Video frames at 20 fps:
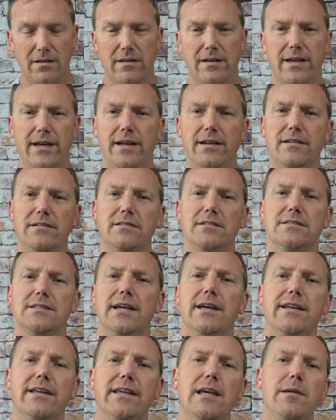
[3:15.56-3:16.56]
And just
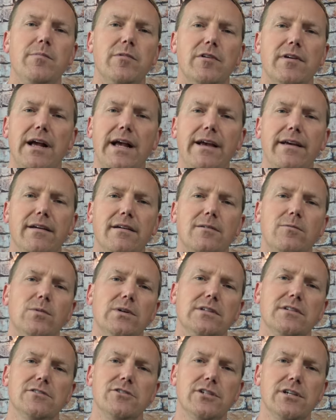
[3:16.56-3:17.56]
kind of keep your eye on
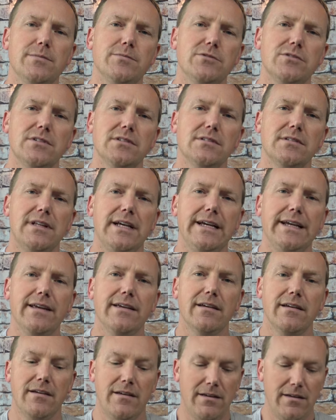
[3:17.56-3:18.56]
what the chips look
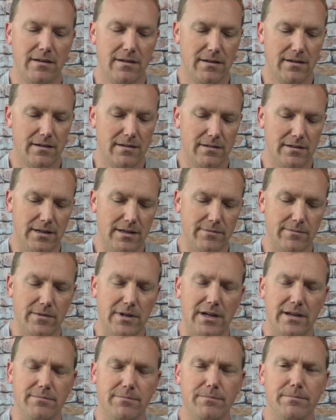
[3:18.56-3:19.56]
like. Uh,
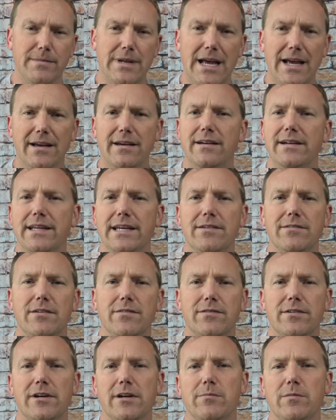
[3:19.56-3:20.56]
I'm not going to give
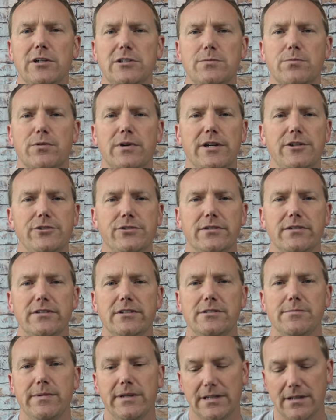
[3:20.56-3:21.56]
it very much pressure
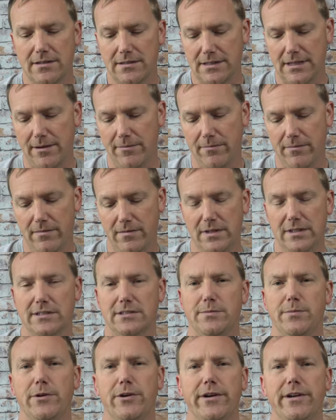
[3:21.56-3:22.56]
just because I'm
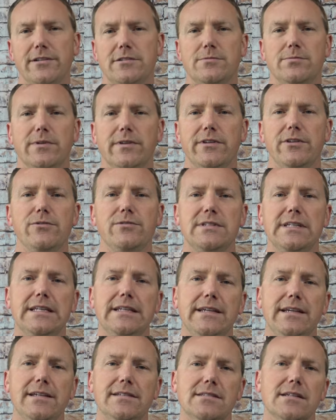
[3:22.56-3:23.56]
experienced with
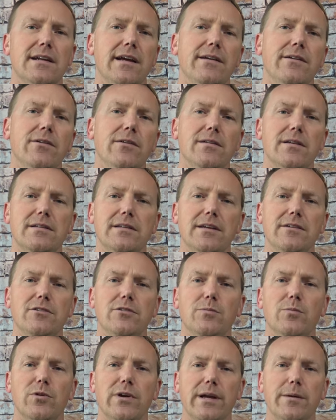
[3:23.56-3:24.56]
using these and I know that they
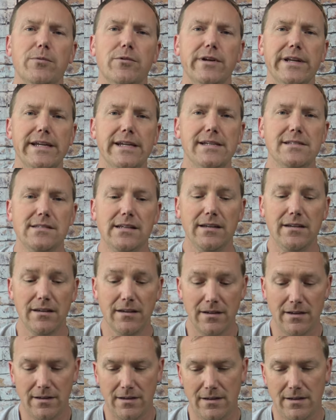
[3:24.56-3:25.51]
do break pretty easy.